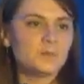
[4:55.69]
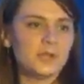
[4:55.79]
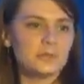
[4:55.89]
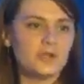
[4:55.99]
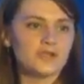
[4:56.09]

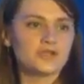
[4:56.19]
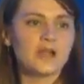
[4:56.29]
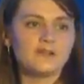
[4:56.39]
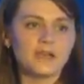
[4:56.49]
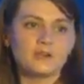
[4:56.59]
People are
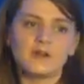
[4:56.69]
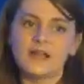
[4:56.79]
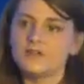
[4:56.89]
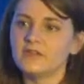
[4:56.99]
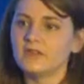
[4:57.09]
travelling
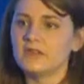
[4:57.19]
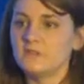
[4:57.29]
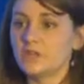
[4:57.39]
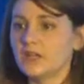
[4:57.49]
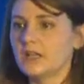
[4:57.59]
around
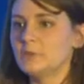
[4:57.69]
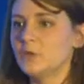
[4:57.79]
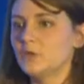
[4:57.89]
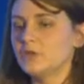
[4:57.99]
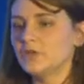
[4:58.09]
significantly
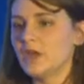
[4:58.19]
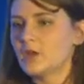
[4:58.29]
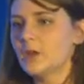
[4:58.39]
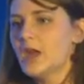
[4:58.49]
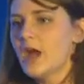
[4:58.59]
more, so